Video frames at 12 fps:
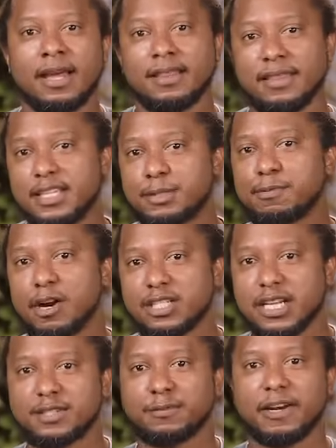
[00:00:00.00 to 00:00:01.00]
This
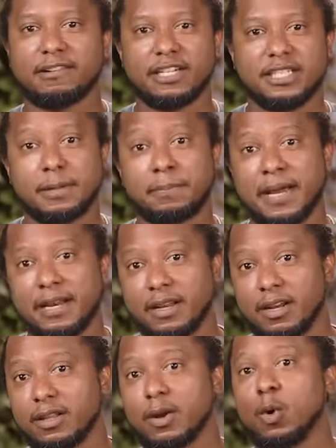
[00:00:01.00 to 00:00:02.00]
process varies depending
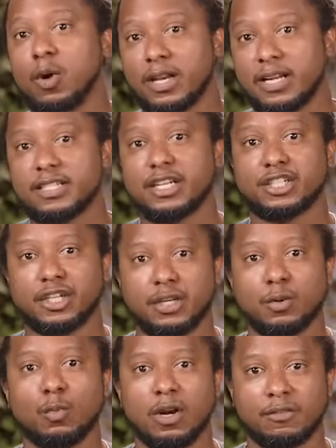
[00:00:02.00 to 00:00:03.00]
on the organization
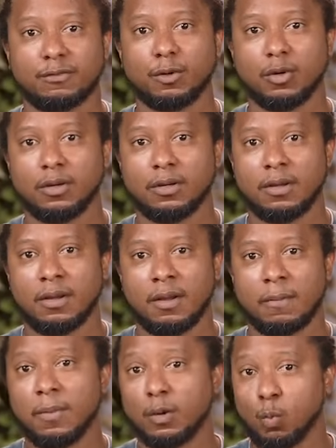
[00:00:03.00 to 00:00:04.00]
you work for,
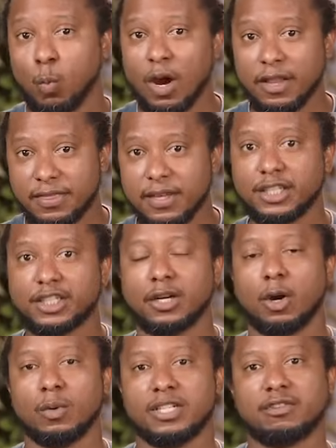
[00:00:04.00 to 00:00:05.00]
but one thing should
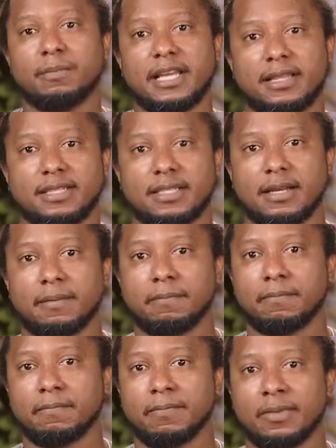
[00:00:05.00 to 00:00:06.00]
always remain the same
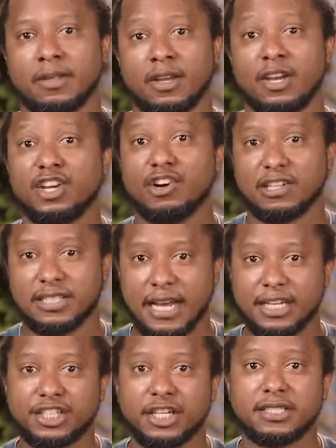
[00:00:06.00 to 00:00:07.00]
your
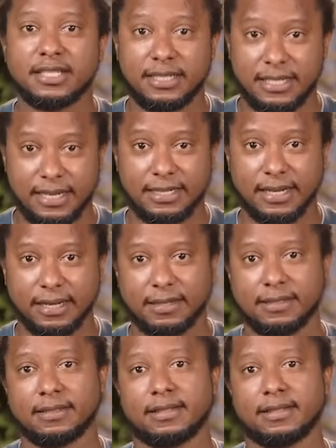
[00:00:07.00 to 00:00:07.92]
attention to detail.